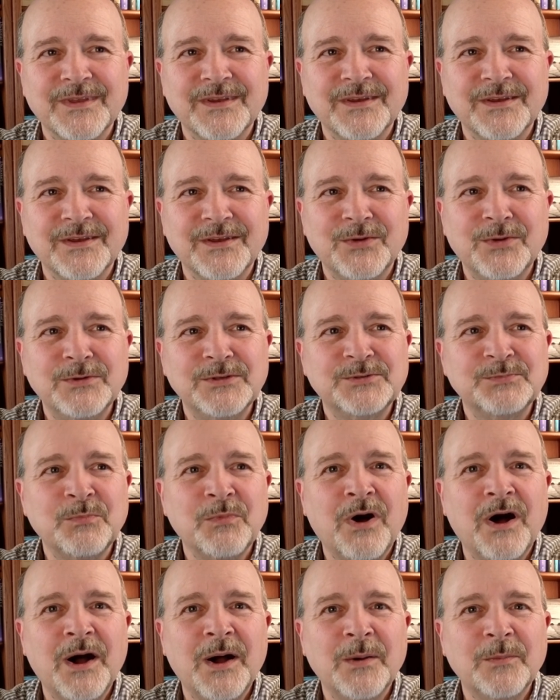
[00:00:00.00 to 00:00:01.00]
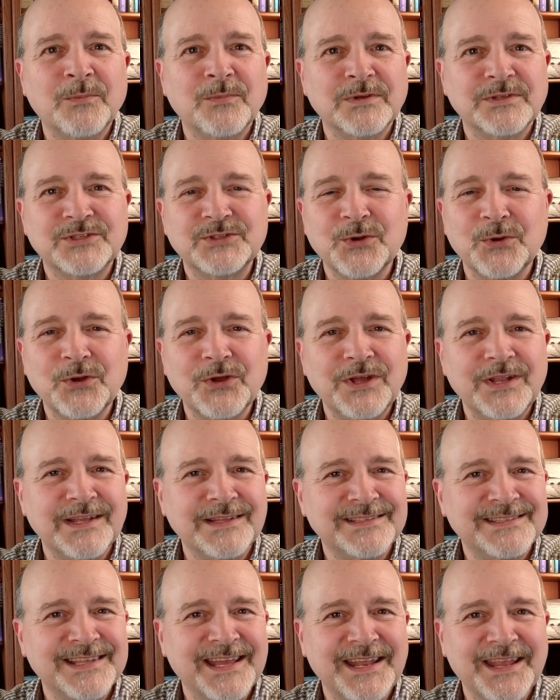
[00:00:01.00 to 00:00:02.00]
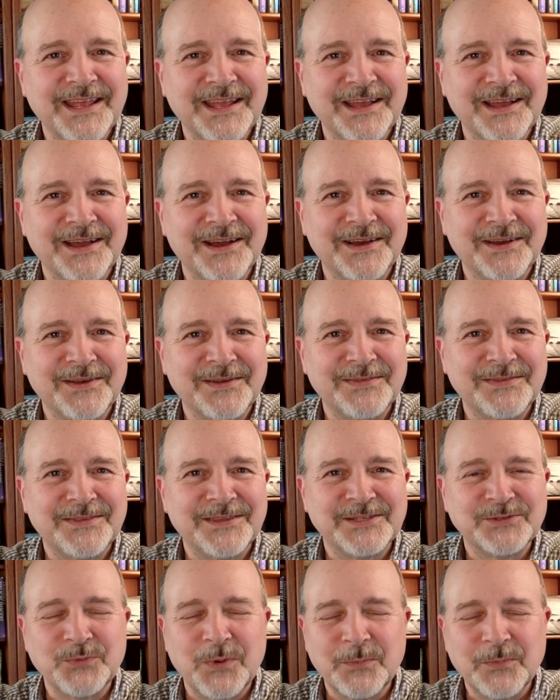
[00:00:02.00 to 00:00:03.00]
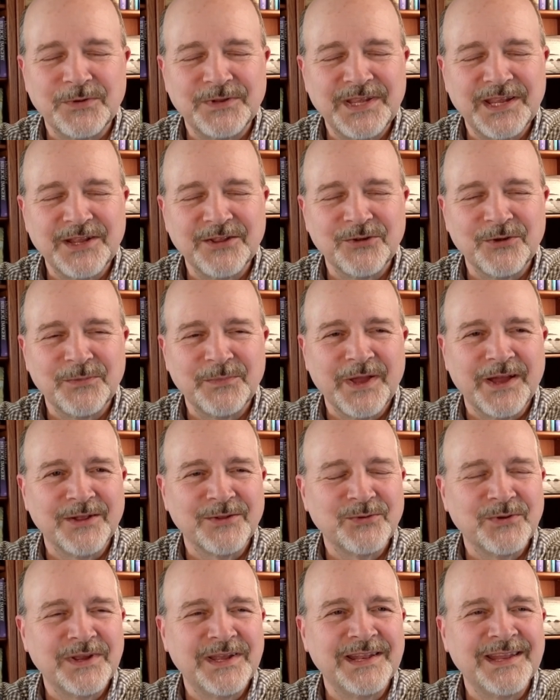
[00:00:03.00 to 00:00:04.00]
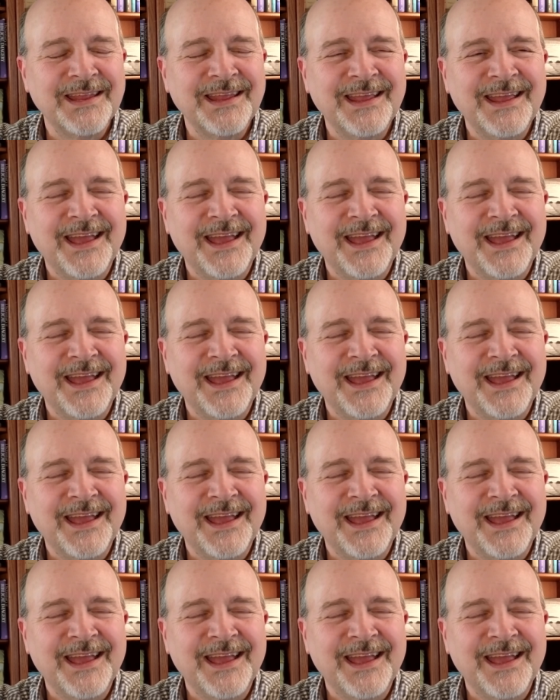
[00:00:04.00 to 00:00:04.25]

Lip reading: whose mom was so good at setting this one particular boundary.